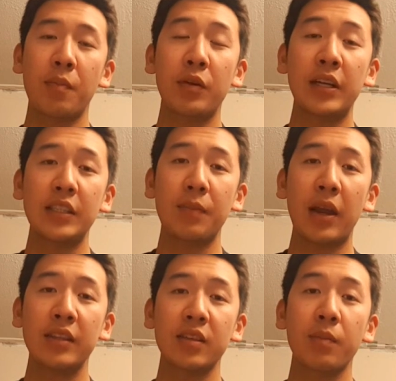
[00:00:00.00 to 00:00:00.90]
to
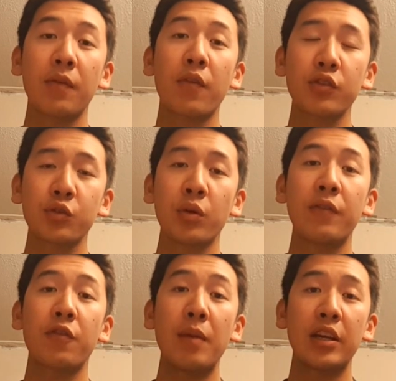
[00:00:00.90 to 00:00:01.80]
participate in some of the virtual
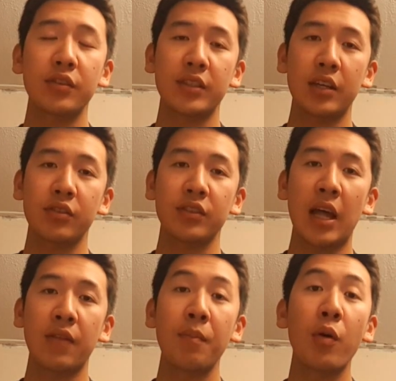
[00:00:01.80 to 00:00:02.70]
information sessions
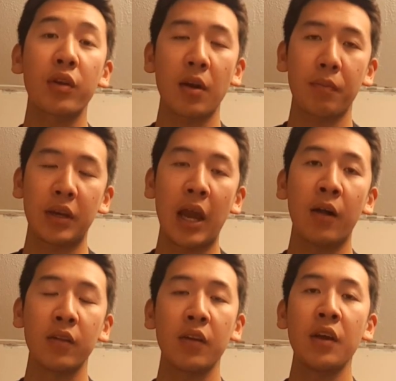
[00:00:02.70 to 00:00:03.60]
that the Boeing company
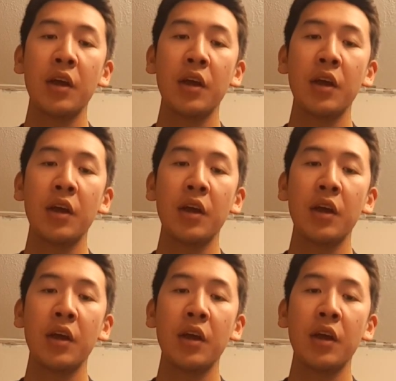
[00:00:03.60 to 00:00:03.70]
held,